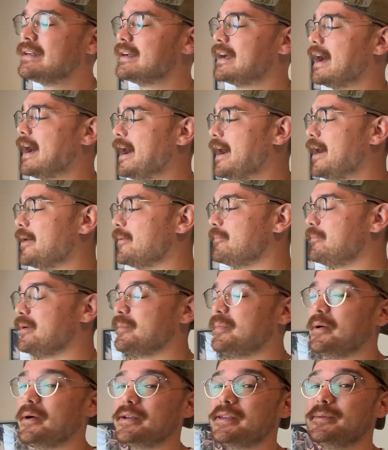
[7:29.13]
But
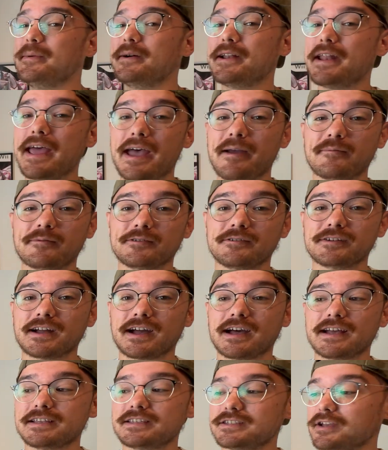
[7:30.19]
Pokemon Emerald,
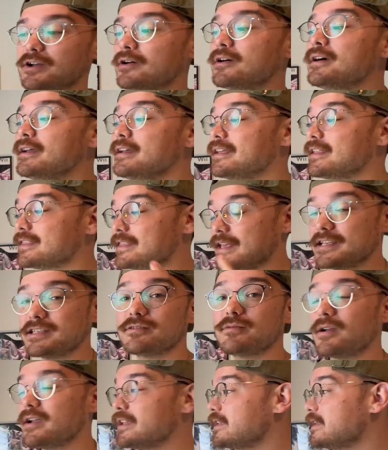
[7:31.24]
guys. So this
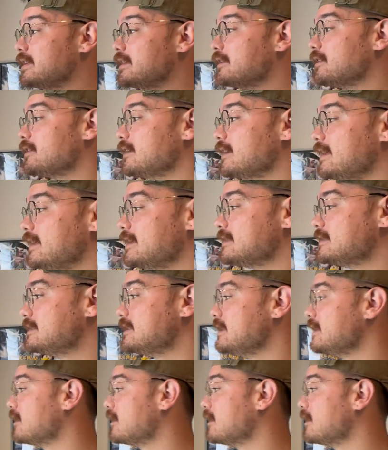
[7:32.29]
right here is the